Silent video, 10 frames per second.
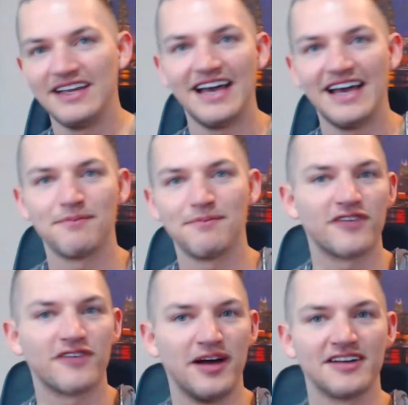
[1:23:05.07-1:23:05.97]
He got free
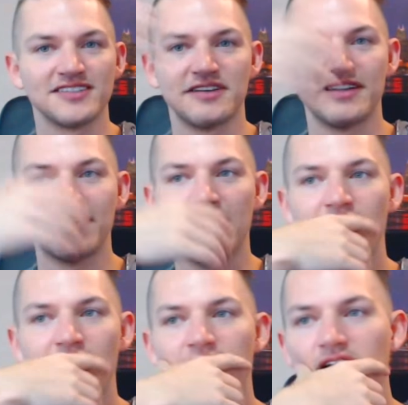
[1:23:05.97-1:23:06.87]
money or something like that, right?